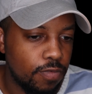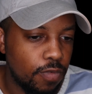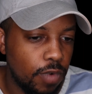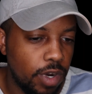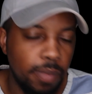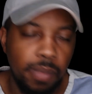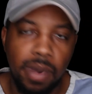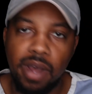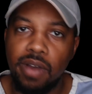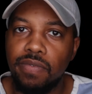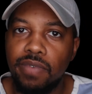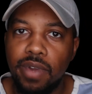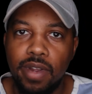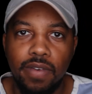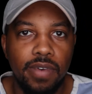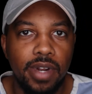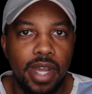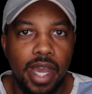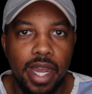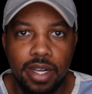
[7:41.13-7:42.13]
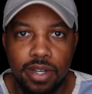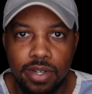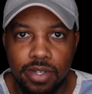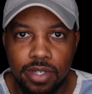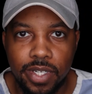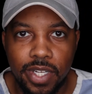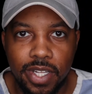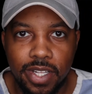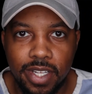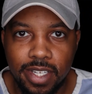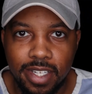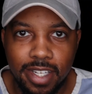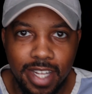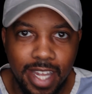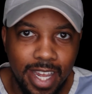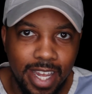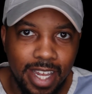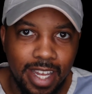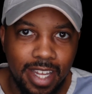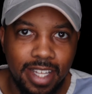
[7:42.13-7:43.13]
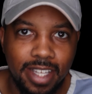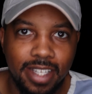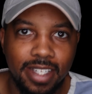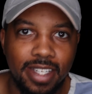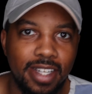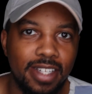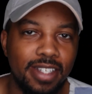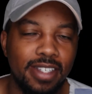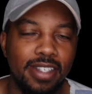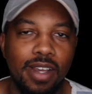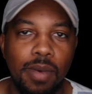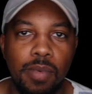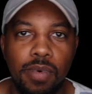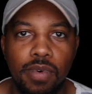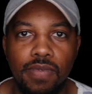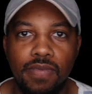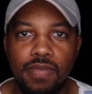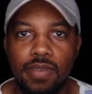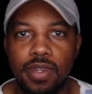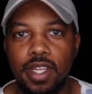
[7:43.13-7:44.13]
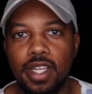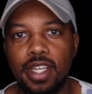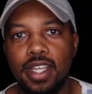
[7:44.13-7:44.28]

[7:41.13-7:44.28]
One of my favorite actors to this day, and he's done some of